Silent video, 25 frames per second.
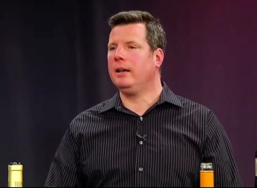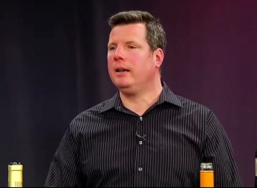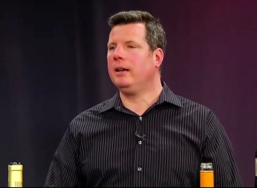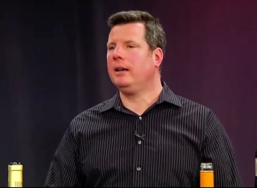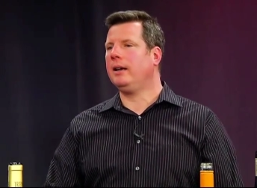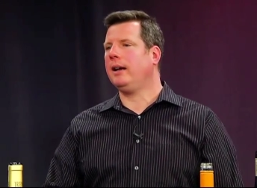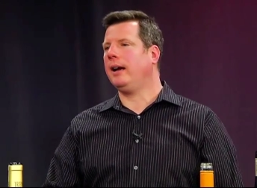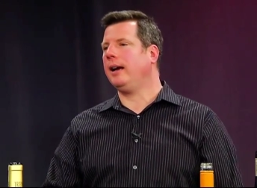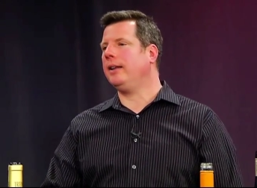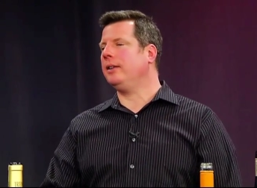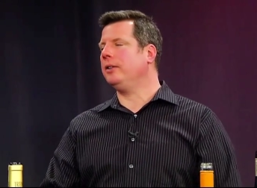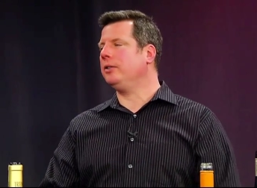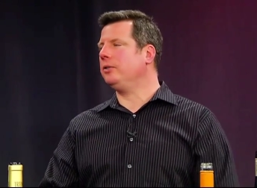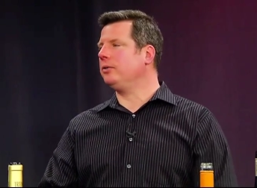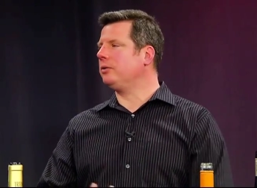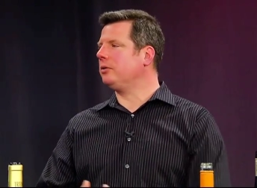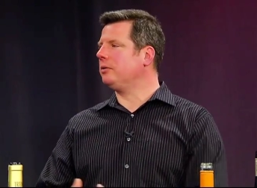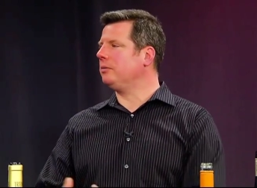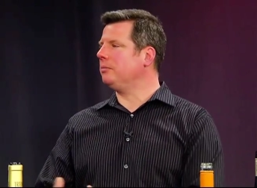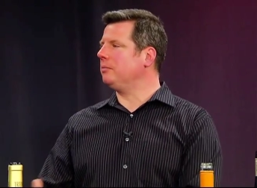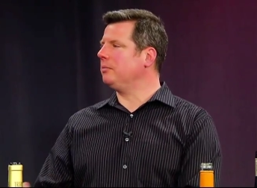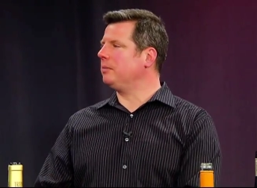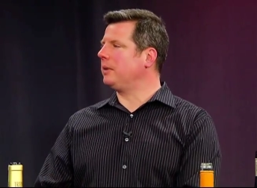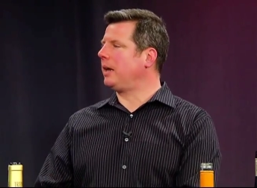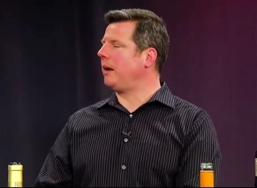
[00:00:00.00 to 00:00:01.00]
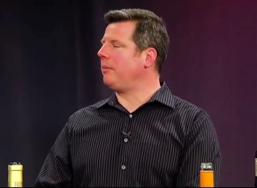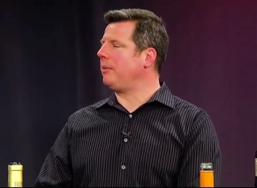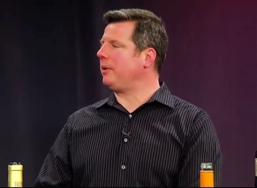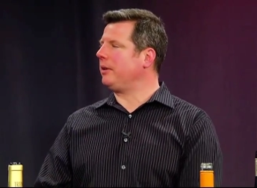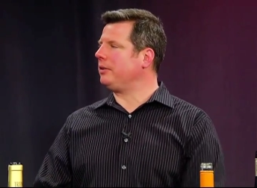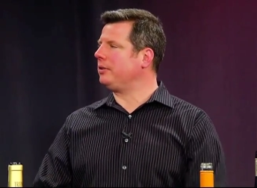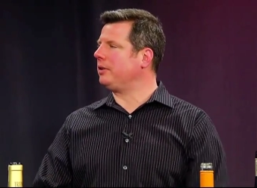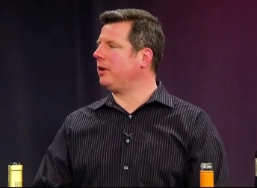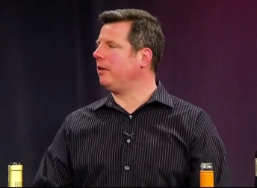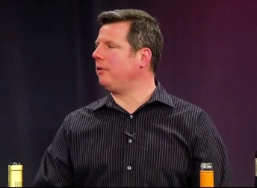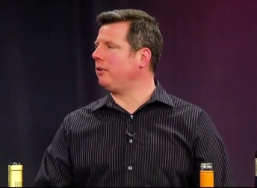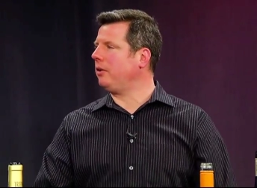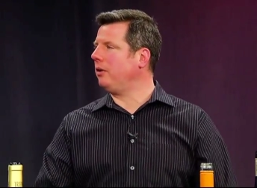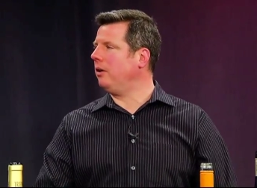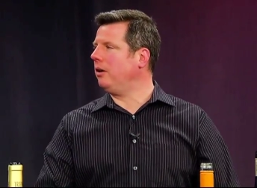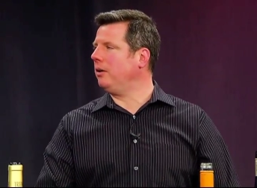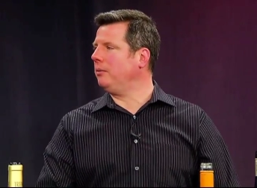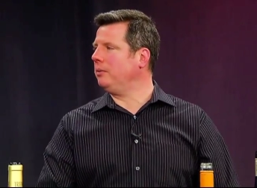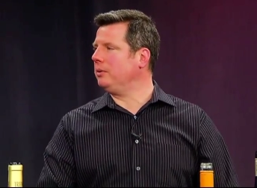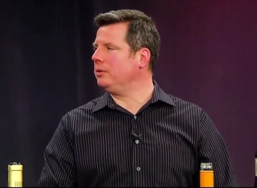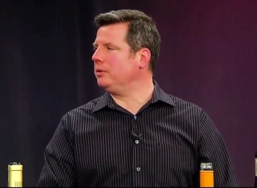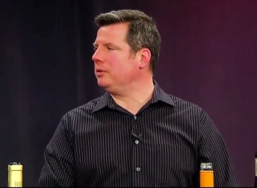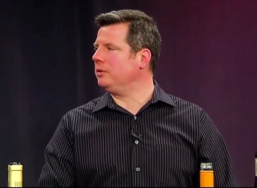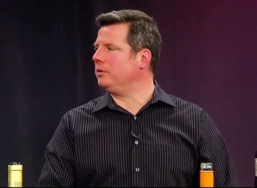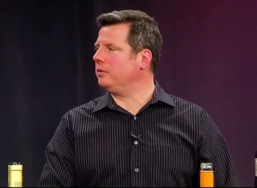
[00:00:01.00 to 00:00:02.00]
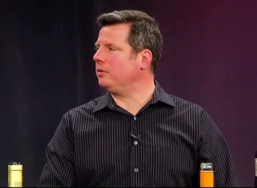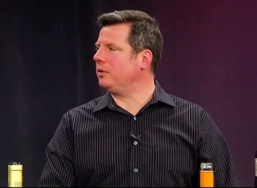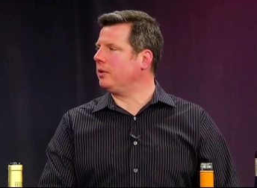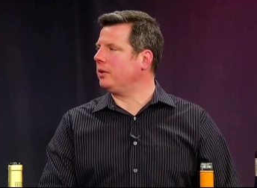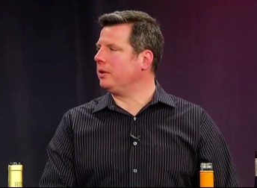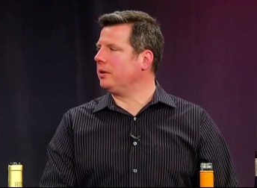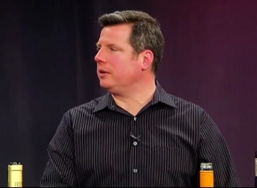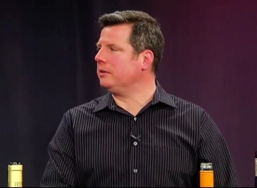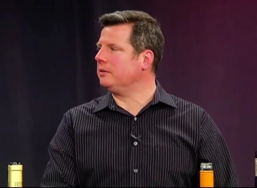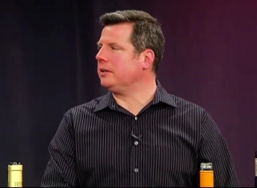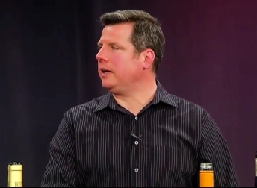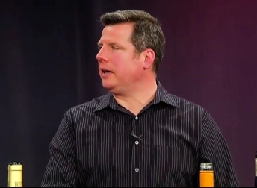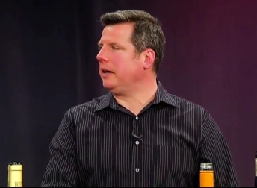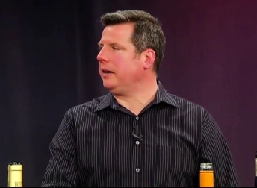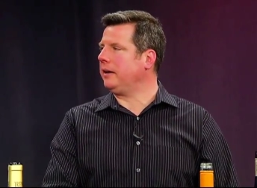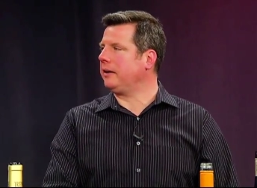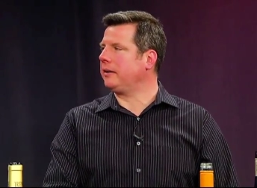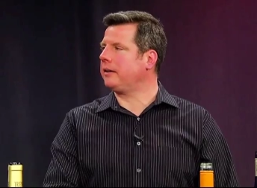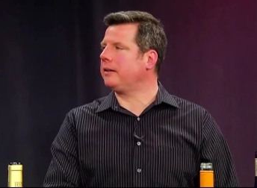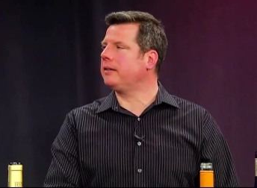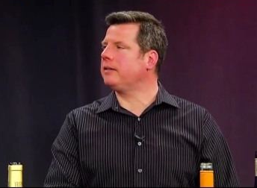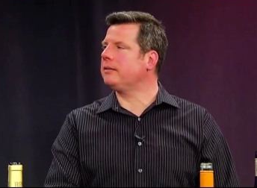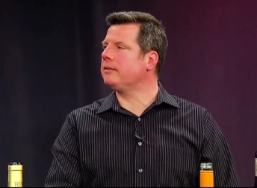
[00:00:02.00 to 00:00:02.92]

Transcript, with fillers: and then do some Cabernet Sauvignon, which is very tannic.